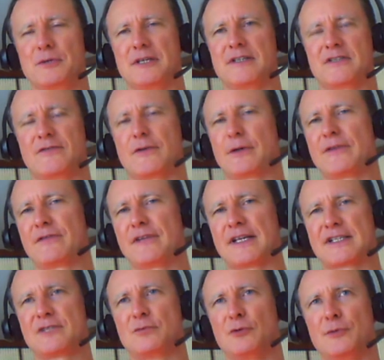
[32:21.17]
that's very
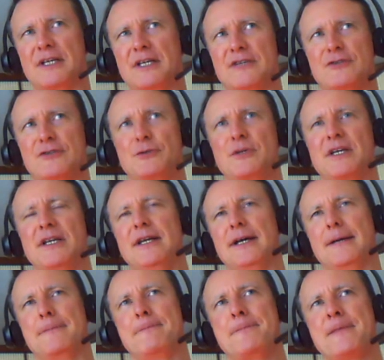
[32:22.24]
flexible, because you can
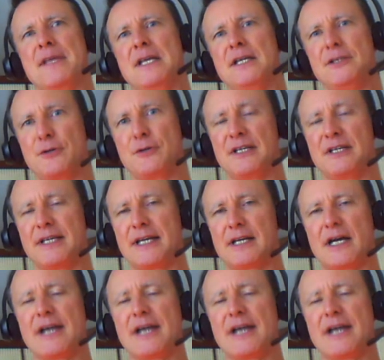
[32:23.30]
get.